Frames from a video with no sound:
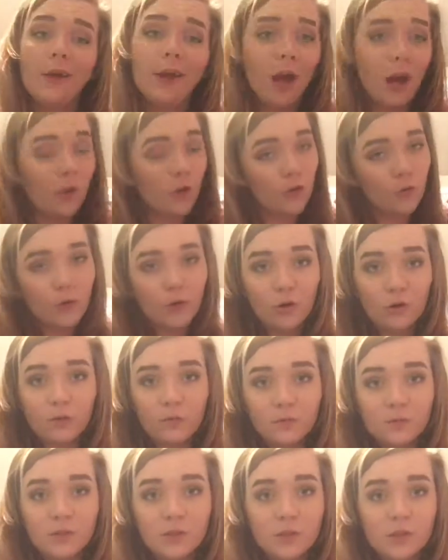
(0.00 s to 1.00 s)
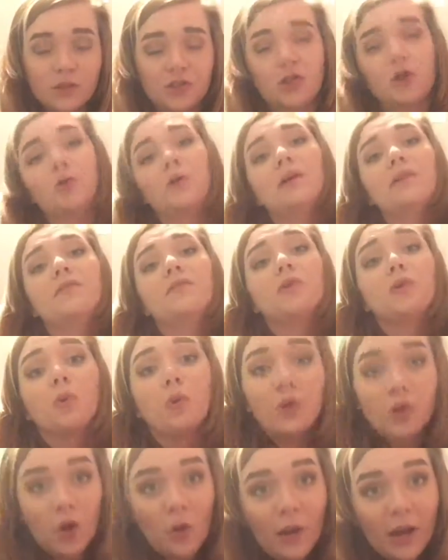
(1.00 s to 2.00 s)
in other rooms, so if you
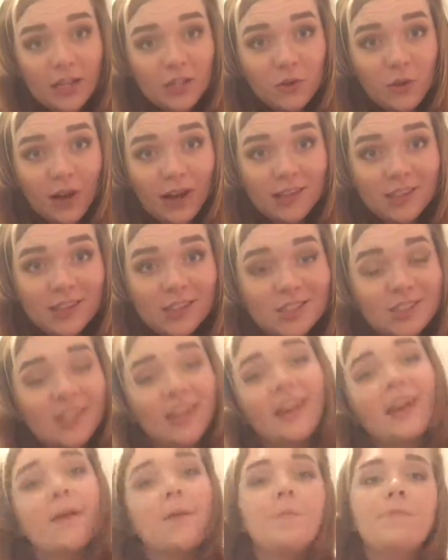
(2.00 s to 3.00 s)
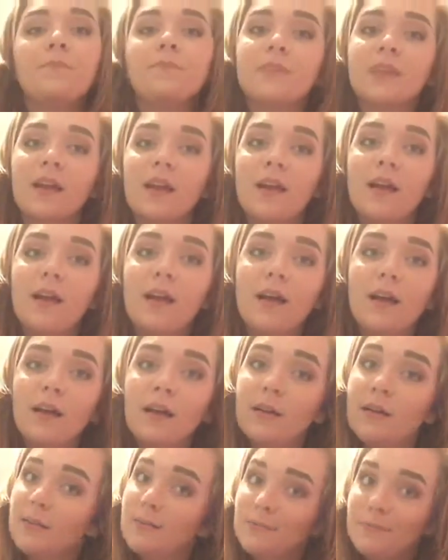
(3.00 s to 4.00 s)
are going to audition,
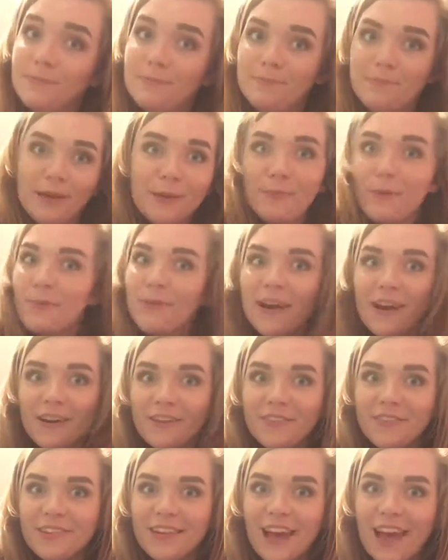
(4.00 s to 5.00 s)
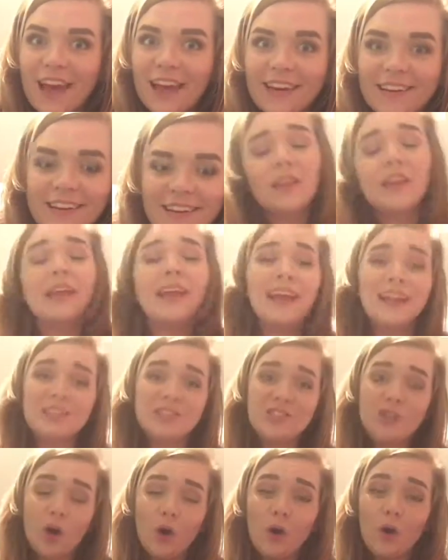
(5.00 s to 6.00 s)
be prepared for that. And
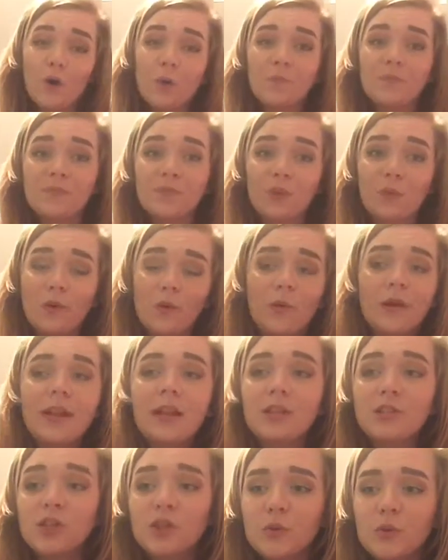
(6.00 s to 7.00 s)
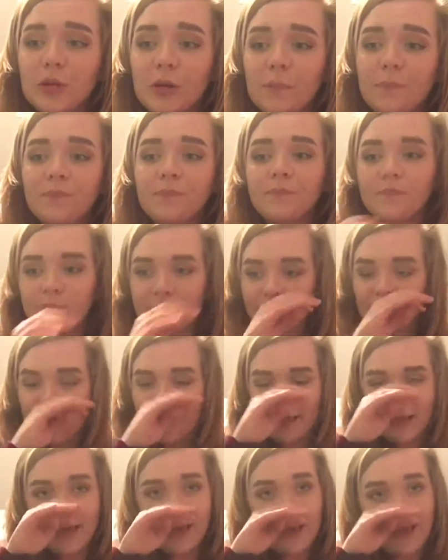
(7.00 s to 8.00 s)
so we went into the room,
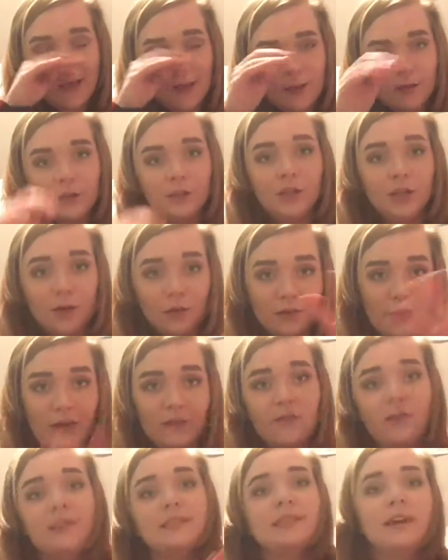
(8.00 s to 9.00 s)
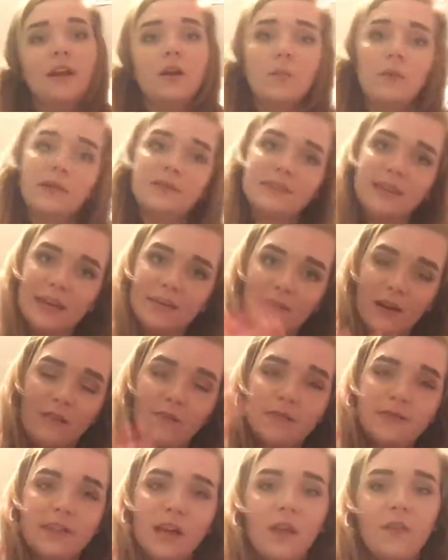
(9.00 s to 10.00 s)
and you know, 5 of us sat on one side, 5
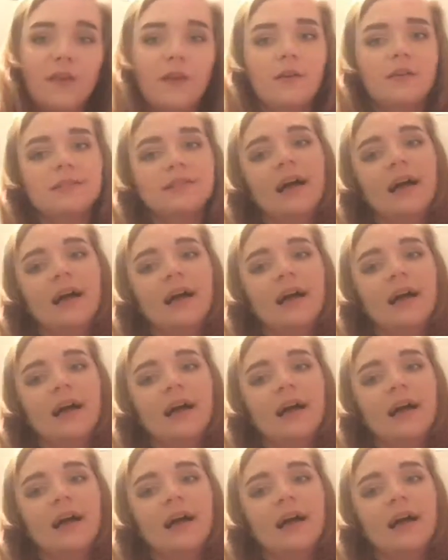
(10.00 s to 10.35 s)
of us sat on the other